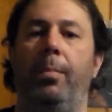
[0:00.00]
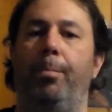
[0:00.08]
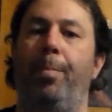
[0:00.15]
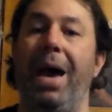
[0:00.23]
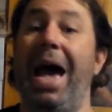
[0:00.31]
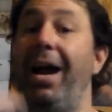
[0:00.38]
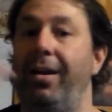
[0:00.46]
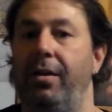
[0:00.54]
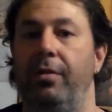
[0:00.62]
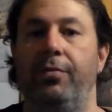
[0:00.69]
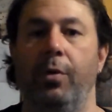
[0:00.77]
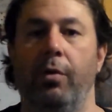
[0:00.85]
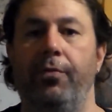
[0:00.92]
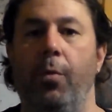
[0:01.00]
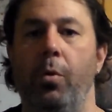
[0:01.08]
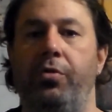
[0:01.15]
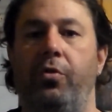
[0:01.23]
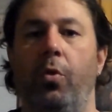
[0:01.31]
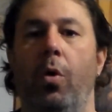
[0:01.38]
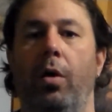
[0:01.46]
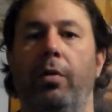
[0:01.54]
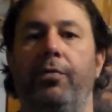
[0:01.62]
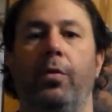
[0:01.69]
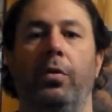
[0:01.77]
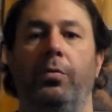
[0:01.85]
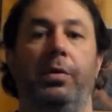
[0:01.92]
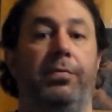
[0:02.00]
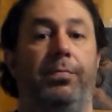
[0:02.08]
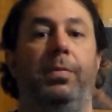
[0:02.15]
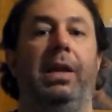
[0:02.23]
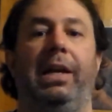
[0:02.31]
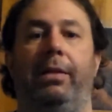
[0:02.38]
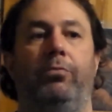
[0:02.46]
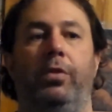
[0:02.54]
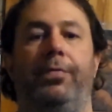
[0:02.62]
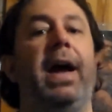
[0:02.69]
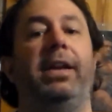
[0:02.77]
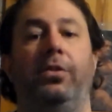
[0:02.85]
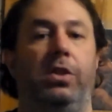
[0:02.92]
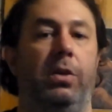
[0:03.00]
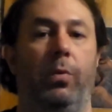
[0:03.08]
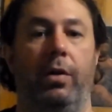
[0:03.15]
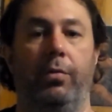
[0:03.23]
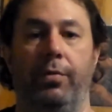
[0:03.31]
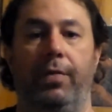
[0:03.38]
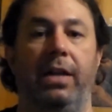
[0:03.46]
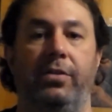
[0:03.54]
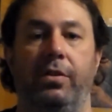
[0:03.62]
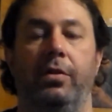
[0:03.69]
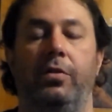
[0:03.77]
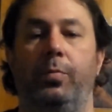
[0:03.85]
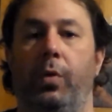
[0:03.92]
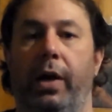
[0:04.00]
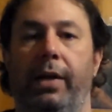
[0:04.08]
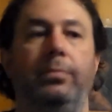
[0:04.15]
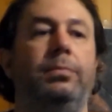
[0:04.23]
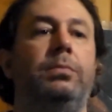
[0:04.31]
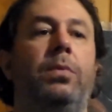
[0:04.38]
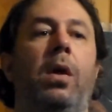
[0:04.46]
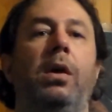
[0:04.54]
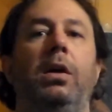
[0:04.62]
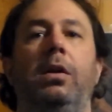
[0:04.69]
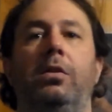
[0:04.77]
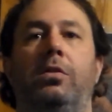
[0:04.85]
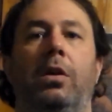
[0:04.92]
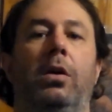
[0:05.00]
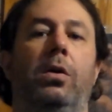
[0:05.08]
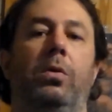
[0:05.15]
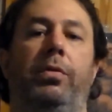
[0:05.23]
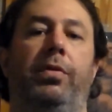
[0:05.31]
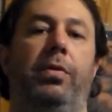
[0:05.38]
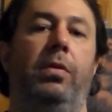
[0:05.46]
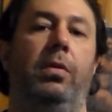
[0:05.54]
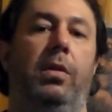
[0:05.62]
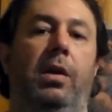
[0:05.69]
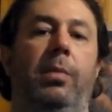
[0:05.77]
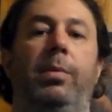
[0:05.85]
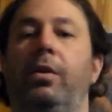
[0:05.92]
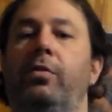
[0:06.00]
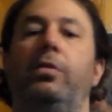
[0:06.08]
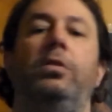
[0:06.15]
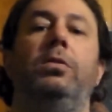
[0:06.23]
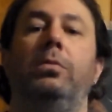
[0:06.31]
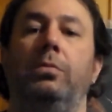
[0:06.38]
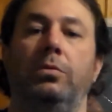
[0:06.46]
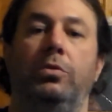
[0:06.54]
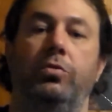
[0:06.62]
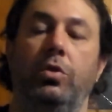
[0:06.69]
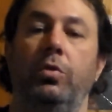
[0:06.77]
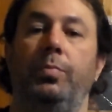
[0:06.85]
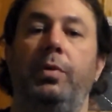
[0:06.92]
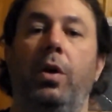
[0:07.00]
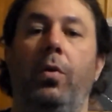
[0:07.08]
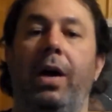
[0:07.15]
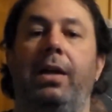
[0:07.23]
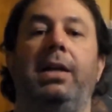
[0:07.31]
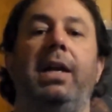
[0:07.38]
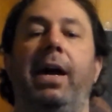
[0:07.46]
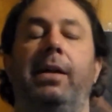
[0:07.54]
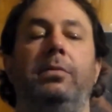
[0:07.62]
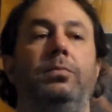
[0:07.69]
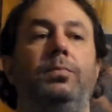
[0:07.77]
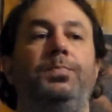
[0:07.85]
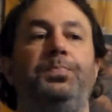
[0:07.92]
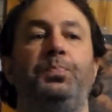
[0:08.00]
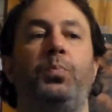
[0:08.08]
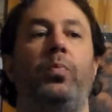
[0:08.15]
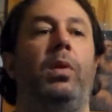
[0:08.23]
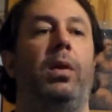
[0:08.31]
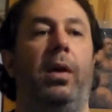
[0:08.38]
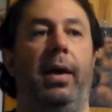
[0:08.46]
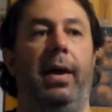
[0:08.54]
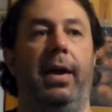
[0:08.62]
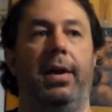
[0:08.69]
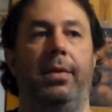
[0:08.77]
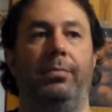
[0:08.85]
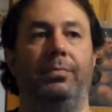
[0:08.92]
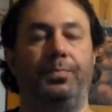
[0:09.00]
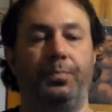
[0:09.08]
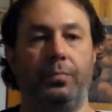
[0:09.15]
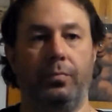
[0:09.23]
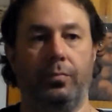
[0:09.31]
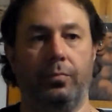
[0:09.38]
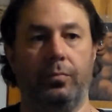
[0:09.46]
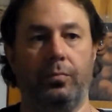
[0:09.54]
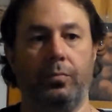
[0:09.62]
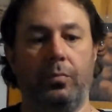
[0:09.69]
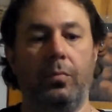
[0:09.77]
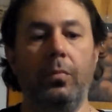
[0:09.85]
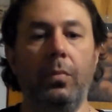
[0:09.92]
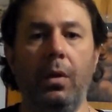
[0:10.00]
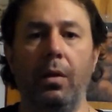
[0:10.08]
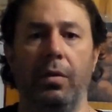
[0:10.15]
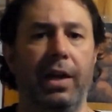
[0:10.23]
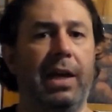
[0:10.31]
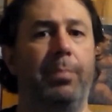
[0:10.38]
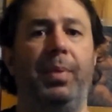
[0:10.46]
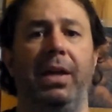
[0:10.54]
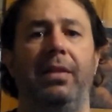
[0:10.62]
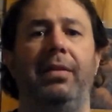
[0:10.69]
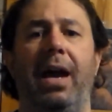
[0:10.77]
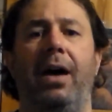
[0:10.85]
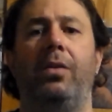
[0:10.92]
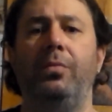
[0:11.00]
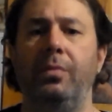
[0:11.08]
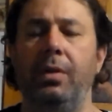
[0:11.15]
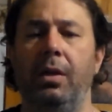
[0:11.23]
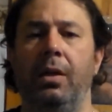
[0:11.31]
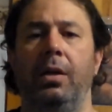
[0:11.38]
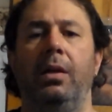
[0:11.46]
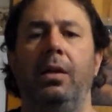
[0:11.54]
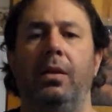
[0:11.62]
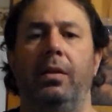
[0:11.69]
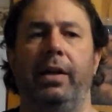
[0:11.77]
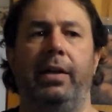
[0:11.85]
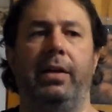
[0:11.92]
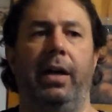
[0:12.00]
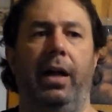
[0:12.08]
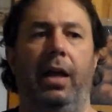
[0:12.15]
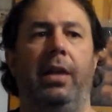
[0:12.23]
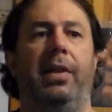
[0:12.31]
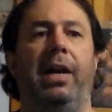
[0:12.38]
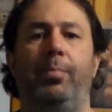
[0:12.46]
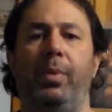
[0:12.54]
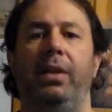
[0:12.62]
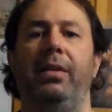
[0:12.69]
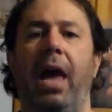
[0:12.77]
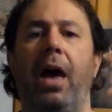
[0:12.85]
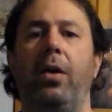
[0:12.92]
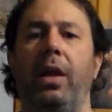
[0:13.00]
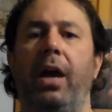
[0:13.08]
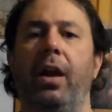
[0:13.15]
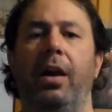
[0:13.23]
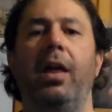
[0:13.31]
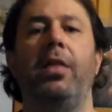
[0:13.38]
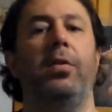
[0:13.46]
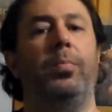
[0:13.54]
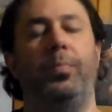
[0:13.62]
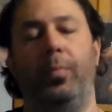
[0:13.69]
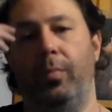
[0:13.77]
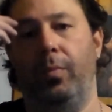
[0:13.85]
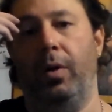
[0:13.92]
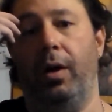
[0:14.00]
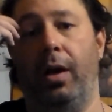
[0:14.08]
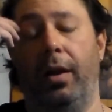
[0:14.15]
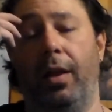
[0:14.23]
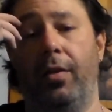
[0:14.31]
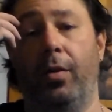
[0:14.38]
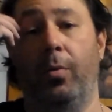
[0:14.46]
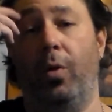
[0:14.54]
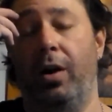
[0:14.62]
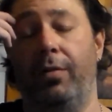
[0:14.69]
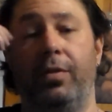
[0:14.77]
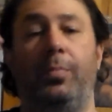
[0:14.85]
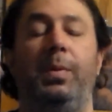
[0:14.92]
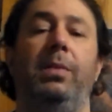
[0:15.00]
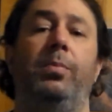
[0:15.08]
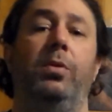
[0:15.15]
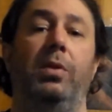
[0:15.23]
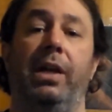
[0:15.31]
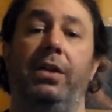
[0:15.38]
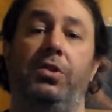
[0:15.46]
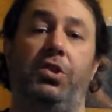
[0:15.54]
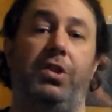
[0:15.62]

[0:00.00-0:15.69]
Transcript: back for a fourth tour for revenge. He wanted revenge at this point. So him and his little group go out again, and they get pinned down. And another one of his people gets